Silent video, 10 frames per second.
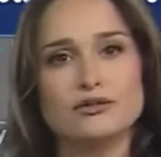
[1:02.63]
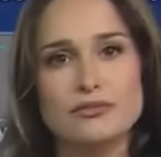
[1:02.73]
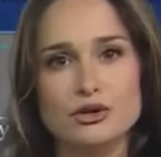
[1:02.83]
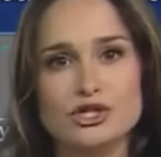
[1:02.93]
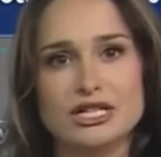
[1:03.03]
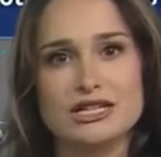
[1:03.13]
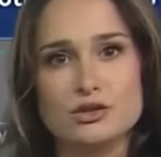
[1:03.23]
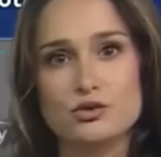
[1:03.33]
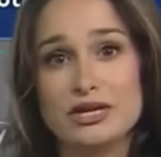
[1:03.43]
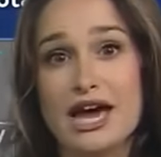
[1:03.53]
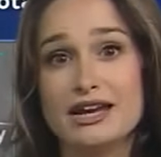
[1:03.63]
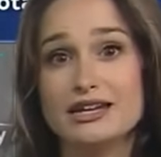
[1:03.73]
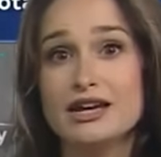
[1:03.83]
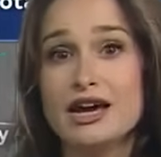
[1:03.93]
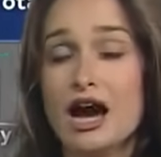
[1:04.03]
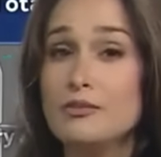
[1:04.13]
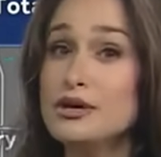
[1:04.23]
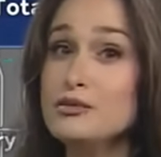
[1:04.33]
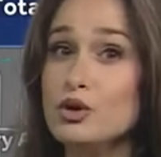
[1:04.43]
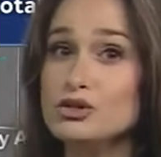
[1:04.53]
the motion of this will be heading a
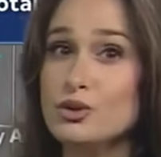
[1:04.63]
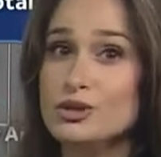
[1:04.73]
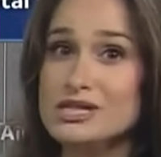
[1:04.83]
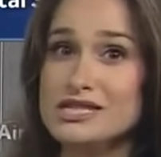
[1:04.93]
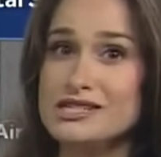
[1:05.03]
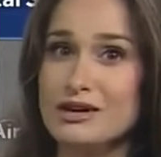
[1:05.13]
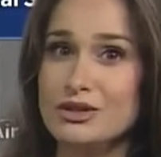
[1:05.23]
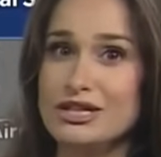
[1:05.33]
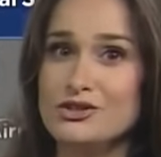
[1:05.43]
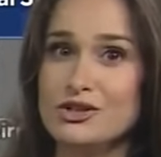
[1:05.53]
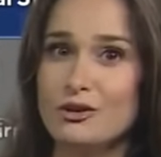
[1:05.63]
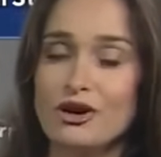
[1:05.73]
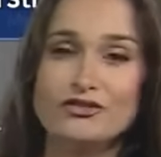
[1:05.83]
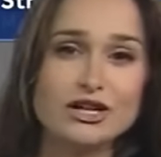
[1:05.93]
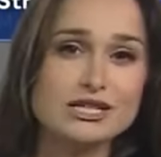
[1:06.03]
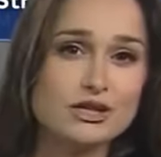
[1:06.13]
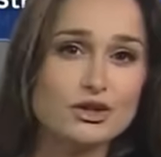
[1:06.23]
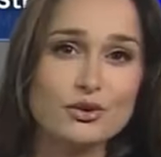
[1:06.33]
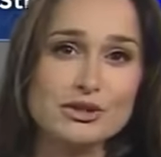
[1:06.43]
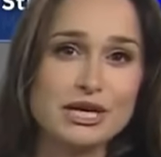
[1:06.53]
bit more towards the southeast. So our friends on
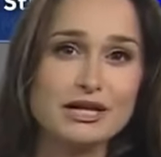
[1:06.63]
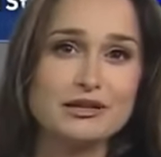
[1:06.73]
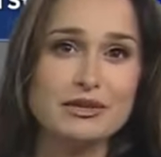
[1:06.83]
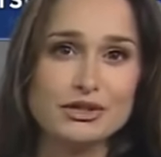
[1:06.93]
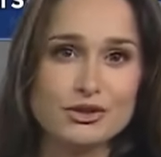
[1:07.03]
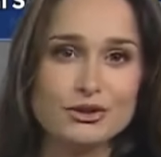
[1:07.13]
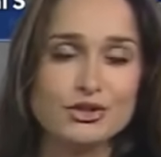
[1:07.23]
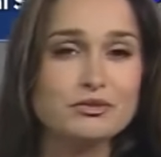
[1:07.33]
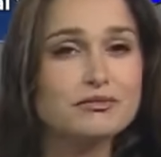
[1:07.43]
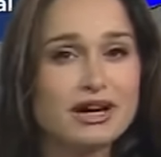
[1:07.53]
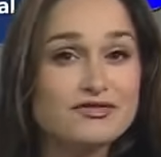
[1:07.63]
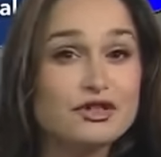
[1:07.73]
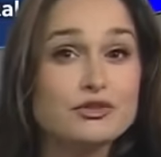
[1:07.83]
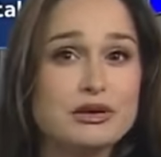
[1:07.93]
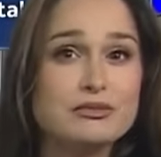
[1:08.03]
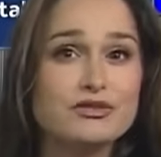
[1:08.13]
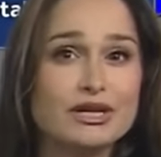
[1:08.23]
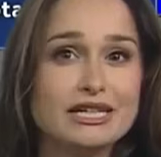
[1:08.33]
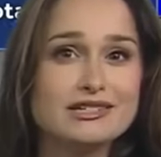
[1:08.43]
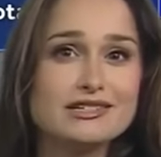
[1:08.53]
the north side of the metro, just be mindful you may be
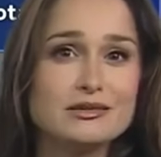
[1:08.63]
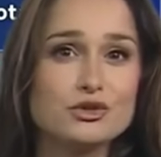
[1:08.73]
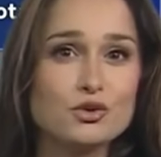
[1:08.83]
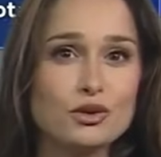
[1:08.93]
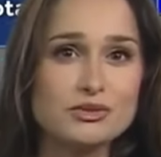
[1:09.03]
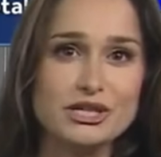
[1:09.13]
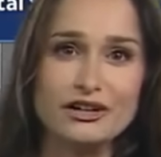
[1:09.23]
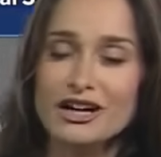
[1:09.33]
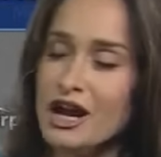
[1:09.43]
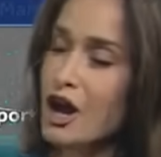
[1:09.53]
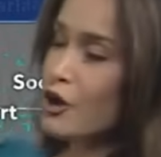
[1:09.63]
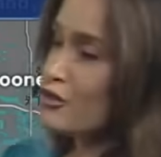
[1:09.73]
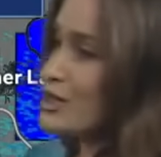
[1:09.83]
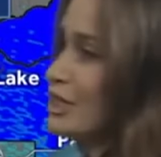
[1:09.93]
running into some storms here over the